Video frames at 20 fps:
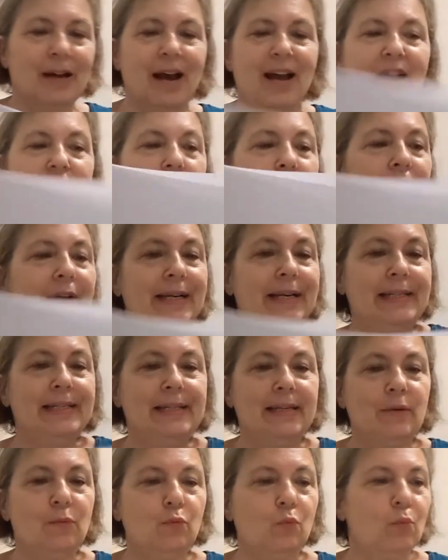already
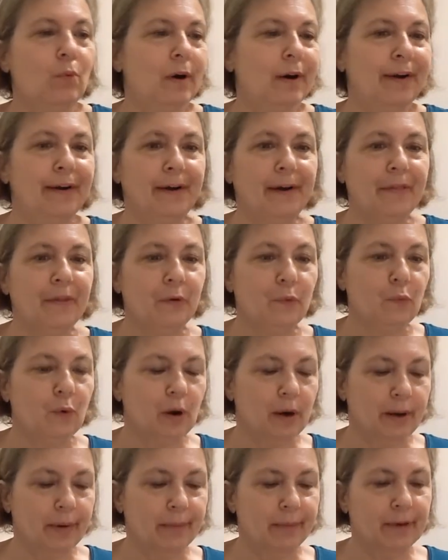did another
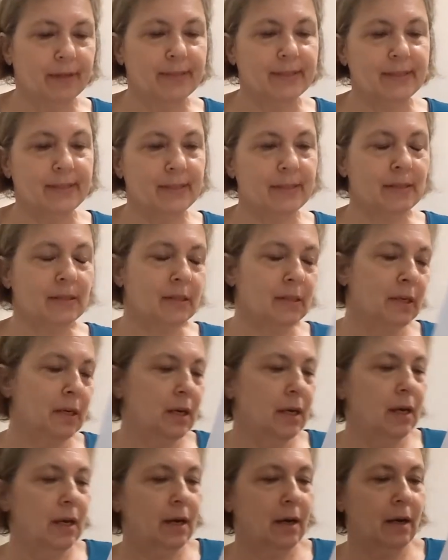one because
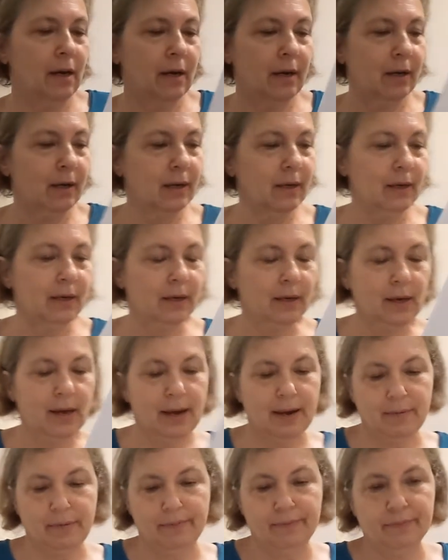
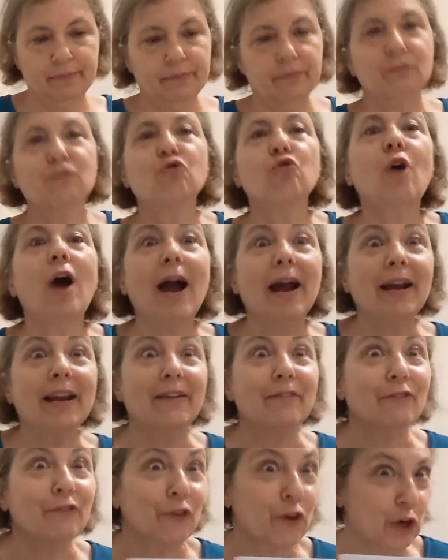I tried
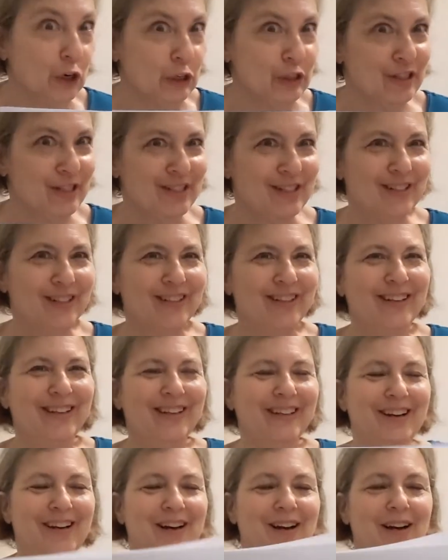it first
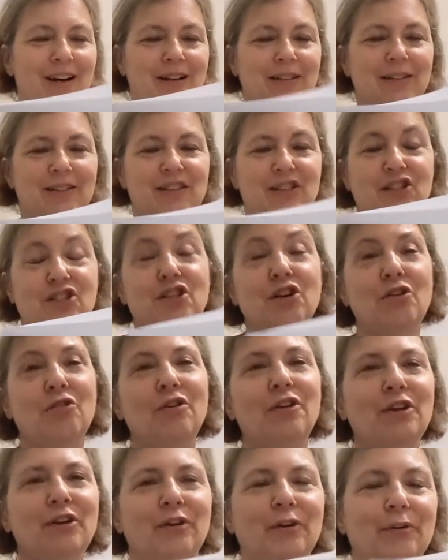to show
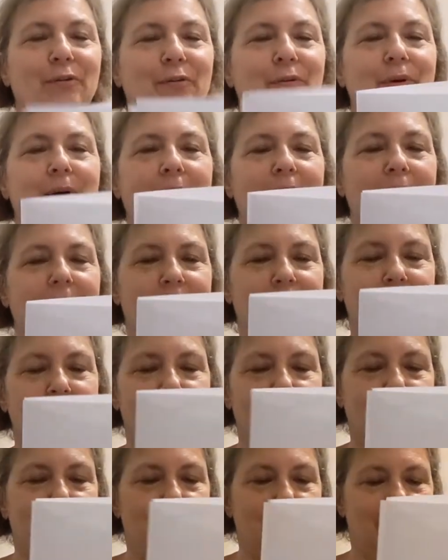you, and
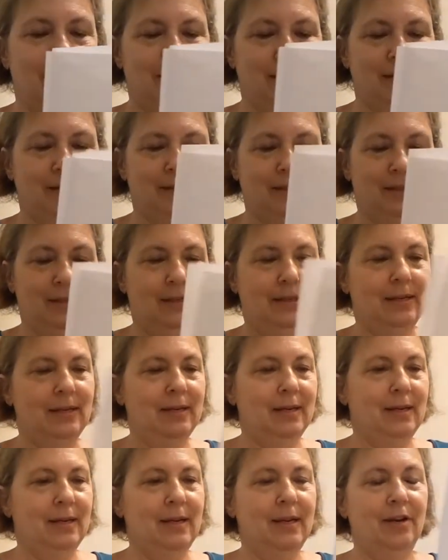
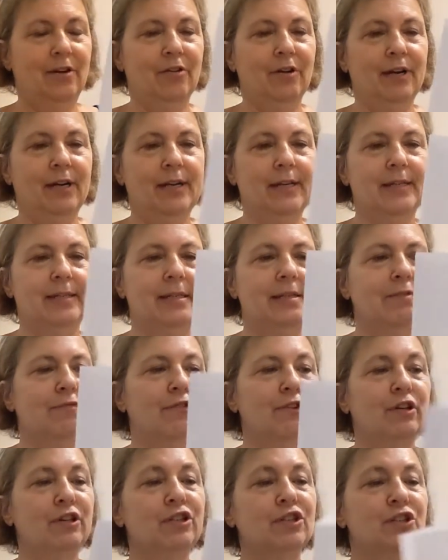here it is.
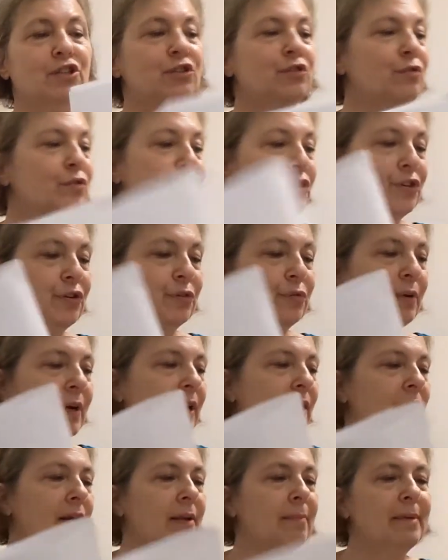First you do,
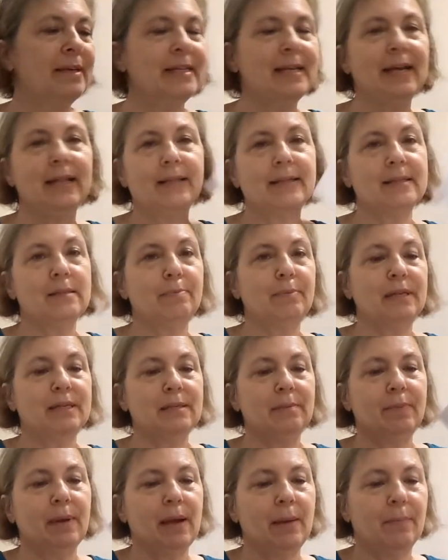here, let me take this
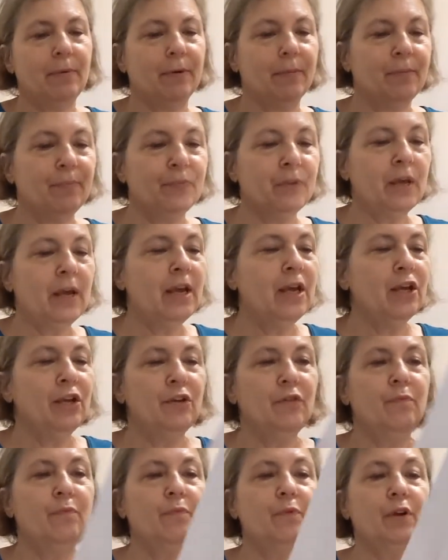piece of paper.
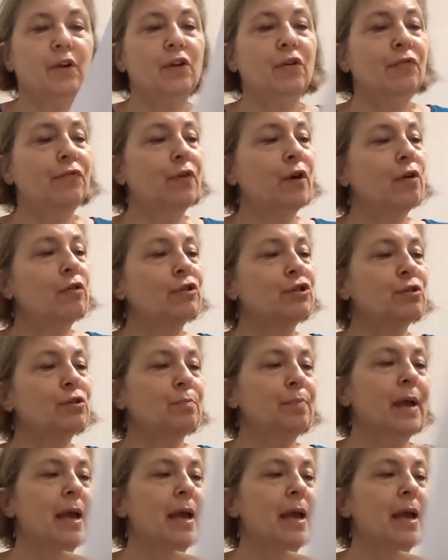You fold your